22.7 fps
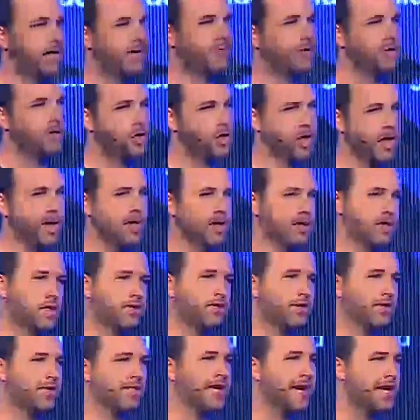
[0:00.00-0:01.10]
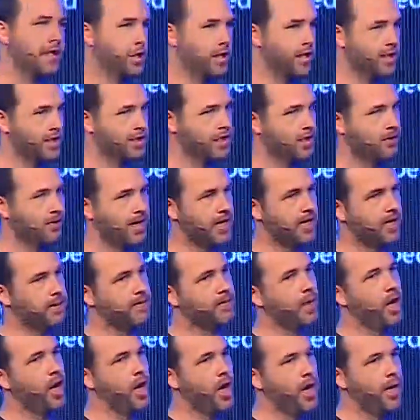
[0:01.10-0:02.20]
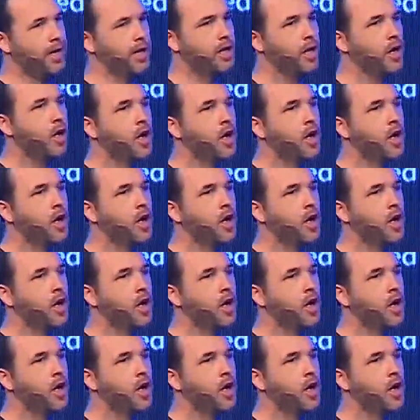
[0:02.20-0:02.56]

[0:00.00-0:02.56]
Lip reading: different chains, different side chains, depending upon